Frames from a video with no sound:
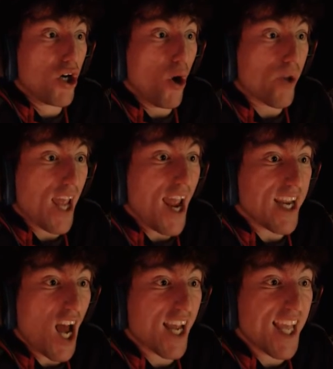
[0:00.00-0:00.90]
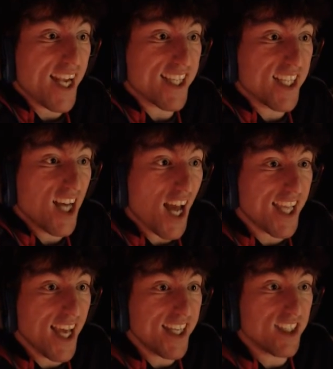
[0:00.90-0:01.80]
oh, Okay, I get it. I
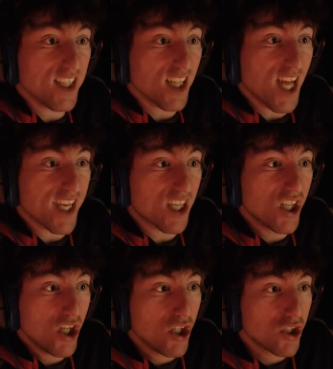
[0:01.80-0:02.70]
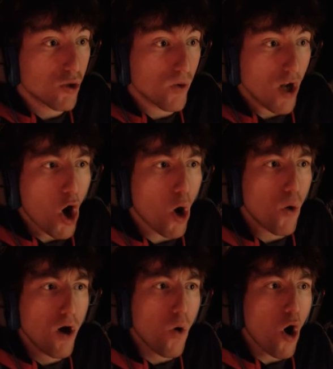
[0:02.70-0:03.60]
get it. You're like doing. Oh,
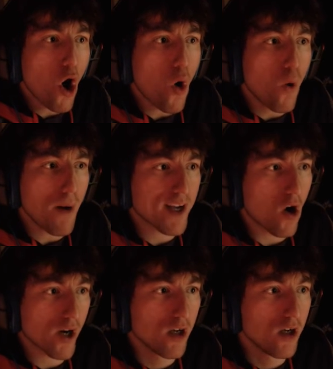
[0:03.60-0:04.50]
oh my god.